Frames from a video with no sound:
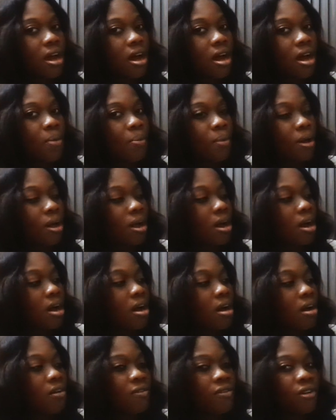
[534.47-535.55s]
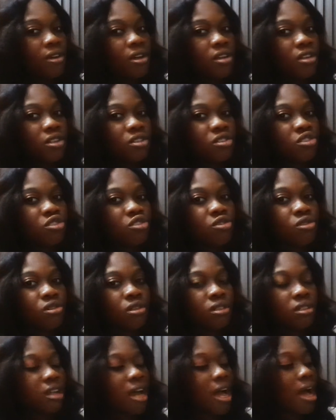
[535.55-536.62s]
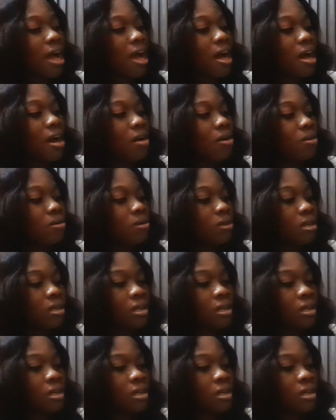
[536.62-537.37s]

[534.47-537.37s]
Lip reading: up curve, stroke down,